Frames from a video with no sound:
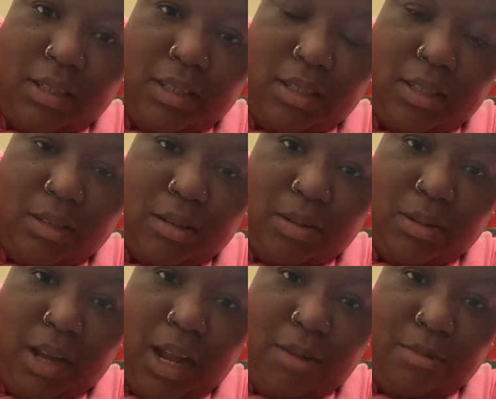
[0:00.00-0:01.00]
you know,
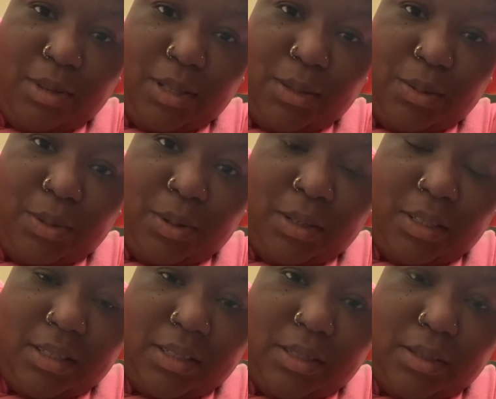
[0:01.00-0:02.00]
I really want
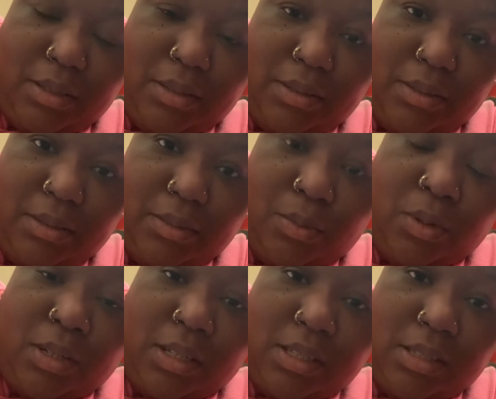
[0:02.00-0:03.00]

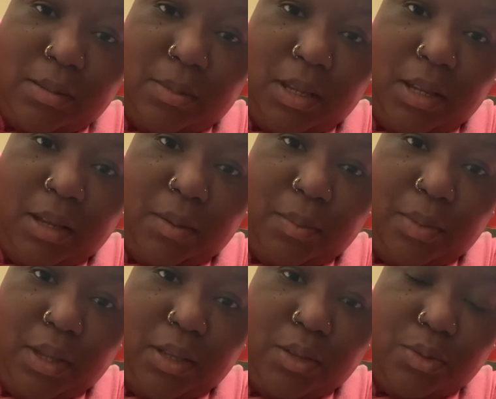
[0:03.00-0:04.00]
us to become
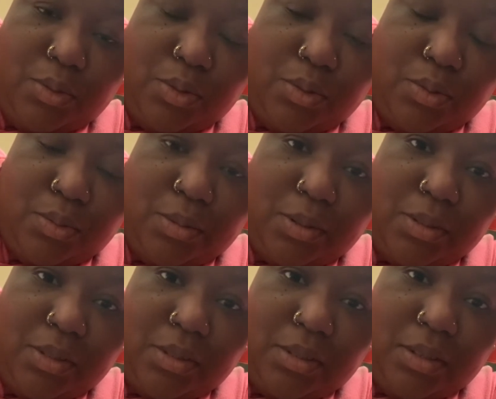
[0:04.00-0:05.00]
big YouTubers.
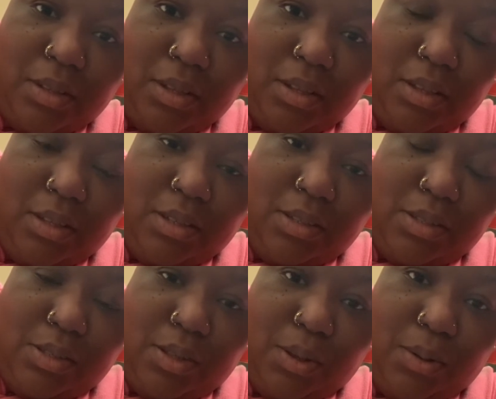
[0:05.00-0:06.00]

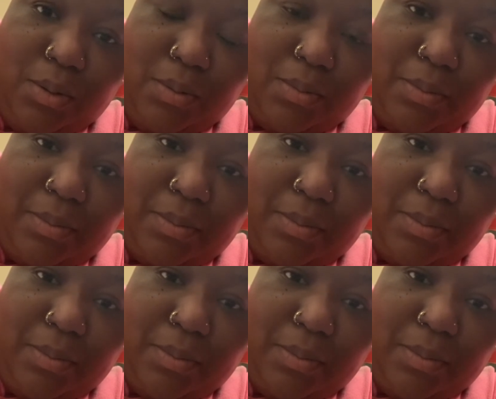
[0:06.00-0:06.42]
So